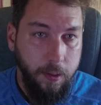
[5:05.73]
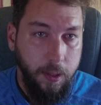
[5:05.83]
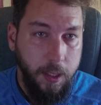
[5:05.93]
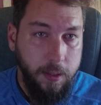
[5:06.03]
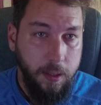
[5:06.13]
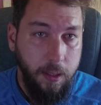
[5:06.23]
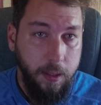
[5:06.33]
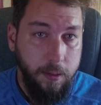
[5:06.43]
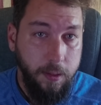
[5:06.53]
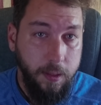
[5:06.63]
Let's
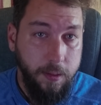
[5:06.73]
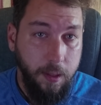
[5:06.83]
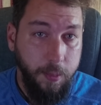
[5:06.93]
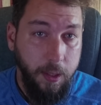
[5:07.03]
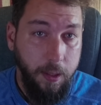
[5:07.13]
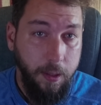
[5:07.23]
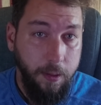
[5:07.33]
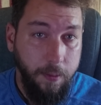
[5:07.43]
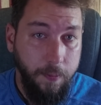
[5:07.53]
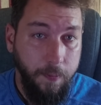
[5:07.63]
clean this up here.
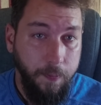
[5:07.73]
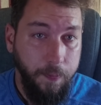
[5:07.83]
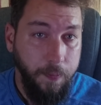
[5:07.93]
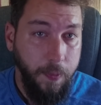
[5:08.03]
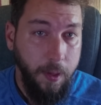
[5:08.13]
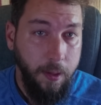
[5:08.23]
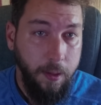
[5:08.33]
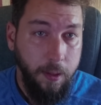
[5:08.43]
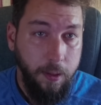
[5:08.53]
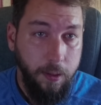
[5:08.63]

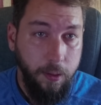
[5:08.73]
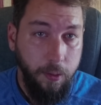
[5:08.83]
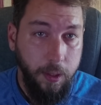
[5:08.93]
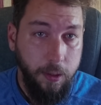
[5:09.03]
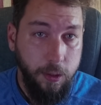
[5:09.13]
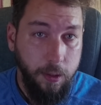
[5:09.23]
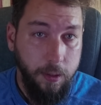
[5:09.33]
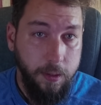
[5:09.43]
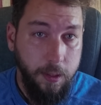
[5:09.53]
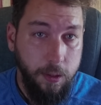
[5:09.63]
No
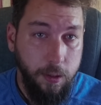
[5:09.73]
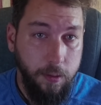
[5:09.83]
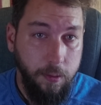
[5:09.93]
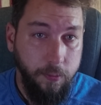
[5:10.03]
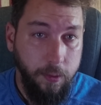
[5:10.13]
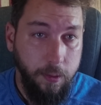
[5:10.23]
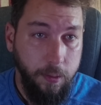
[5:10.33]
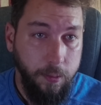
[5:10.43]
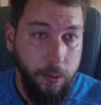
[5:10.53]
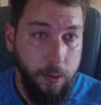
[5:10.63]
initialization of the
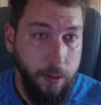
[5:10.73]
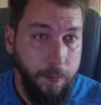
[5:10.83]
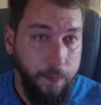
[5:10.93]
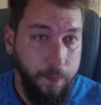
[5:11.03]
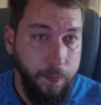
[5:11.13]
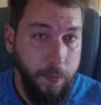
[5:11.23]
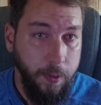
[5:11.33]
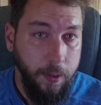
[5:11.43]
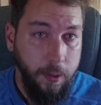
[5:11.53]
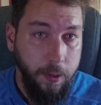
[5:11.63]
codebook,
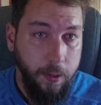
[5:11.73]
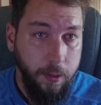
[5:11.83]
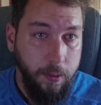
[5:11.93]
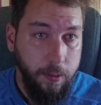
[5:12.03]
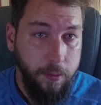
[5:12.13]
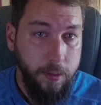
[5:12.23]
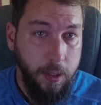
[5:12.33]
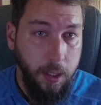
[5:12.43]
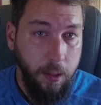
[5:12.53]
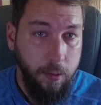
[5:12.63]

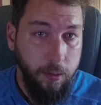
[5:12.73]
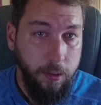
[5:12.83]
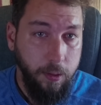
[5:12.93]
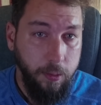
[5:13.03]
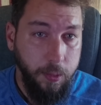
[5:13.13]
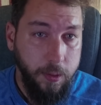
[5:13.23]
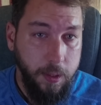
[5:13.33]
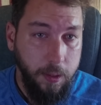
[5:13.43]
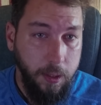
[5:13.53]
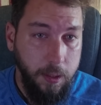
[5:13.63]
using encoder outputs
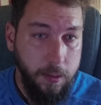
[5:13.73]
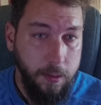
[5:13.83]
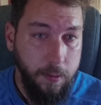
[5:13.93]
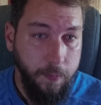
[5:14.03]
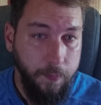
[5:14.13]
at least.